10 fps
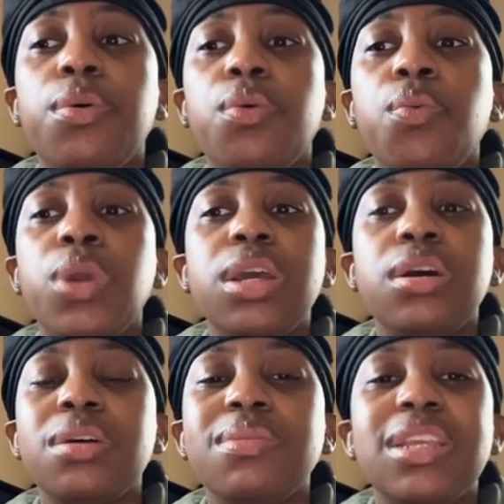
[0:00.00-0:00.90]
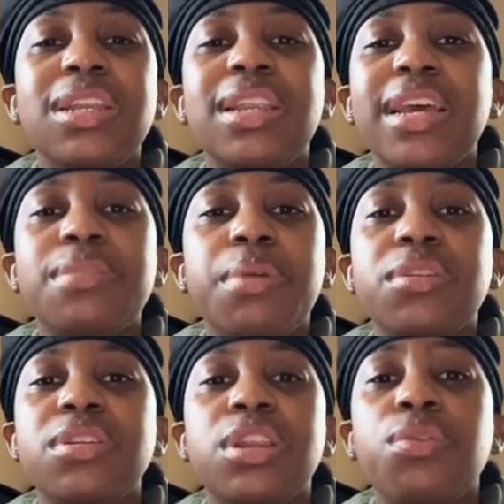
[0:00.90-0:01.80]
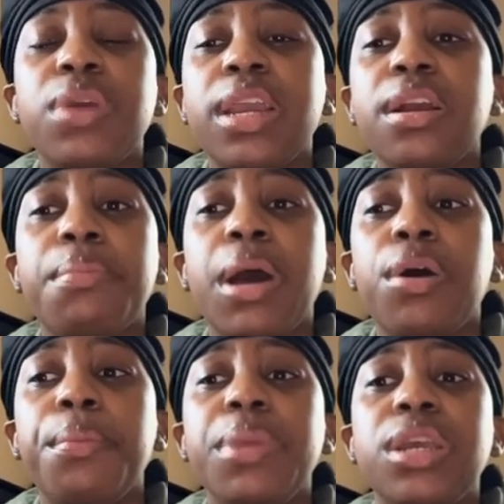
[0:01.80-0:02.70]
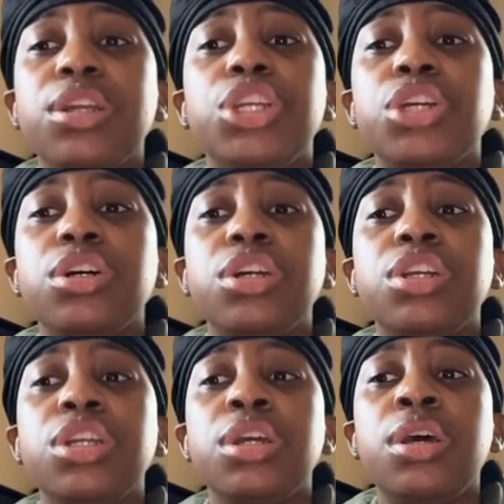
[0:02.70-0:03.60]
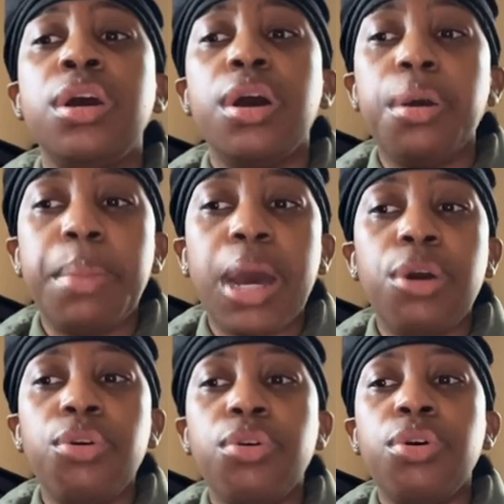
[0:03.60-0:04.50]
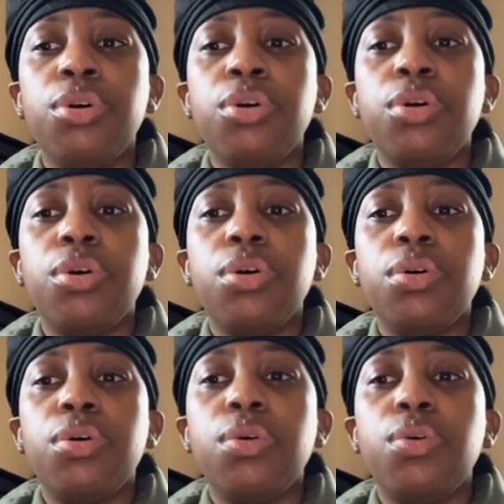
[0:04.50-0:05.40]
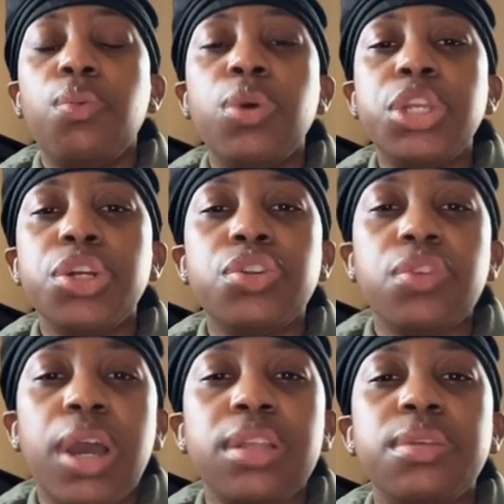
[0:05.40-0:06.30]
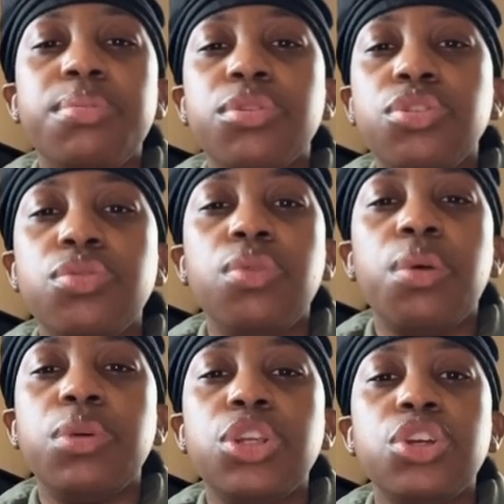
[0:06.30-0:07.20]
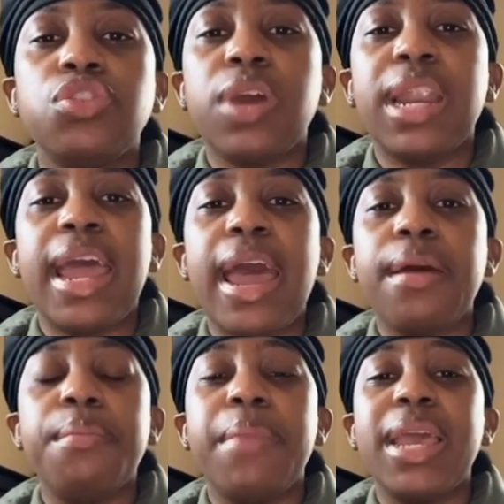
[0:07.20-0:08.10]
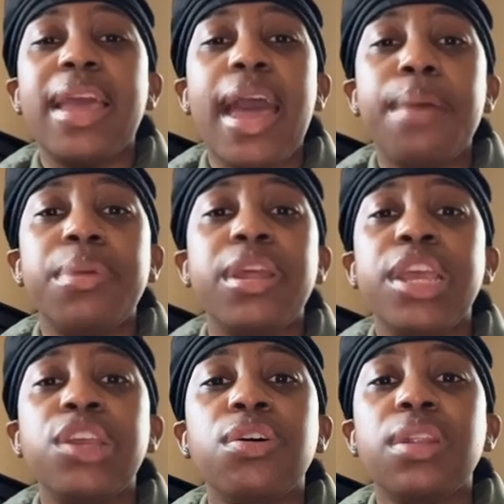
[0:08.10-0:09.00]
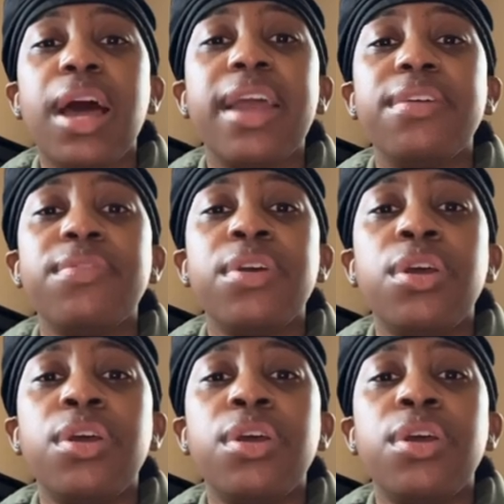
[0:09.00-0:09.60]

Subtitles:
when it comes to the next person. Don't care about being judged about what you're trying to pursue or what you're trying to make happen in your life.